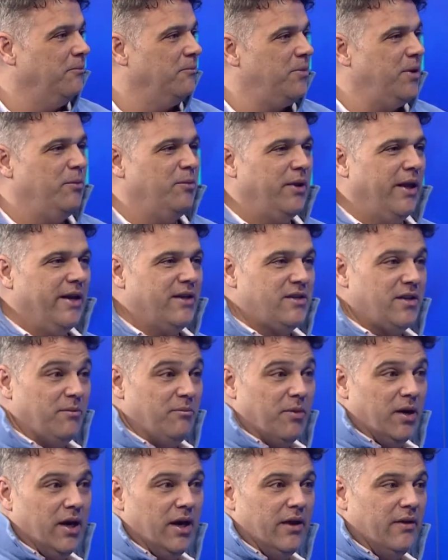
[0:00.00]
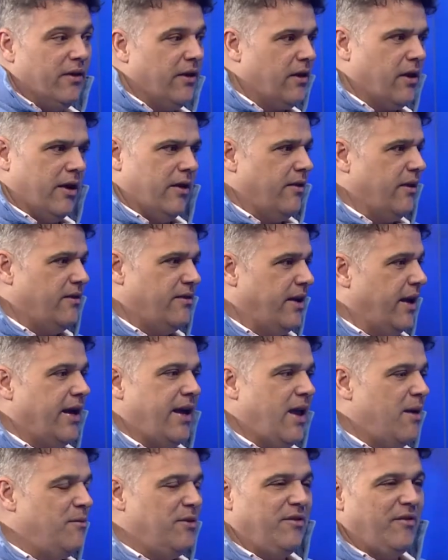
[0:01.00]
people actually buy, they say, I
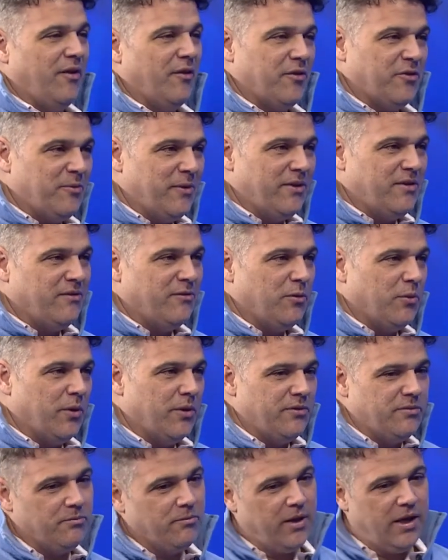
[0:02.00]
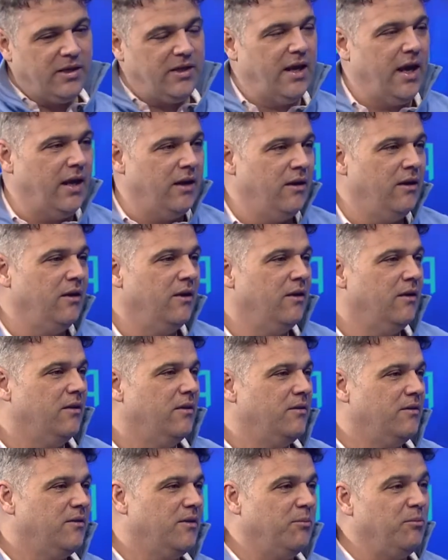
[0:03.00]
can't believe how expensive it was, and yet
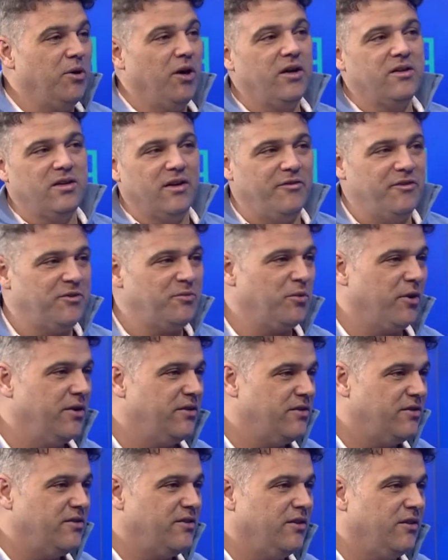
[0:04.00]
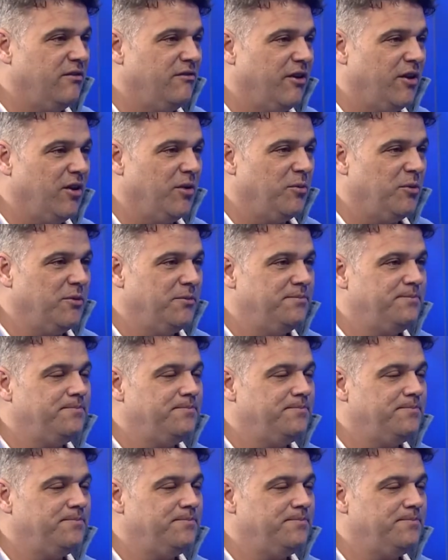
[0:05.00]
the box office price is still available.